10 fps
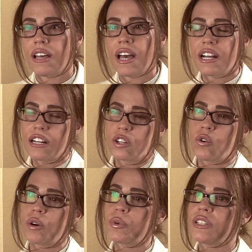And on a
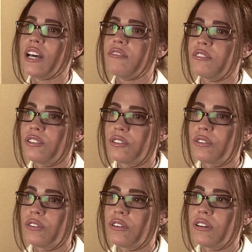corporate level,
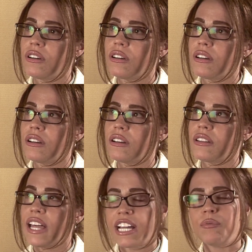
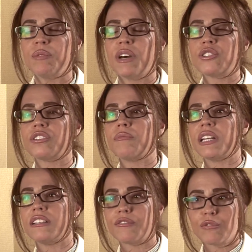that can be measured in
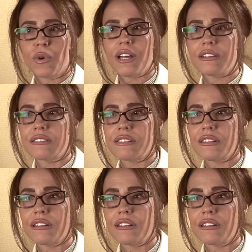many different ways.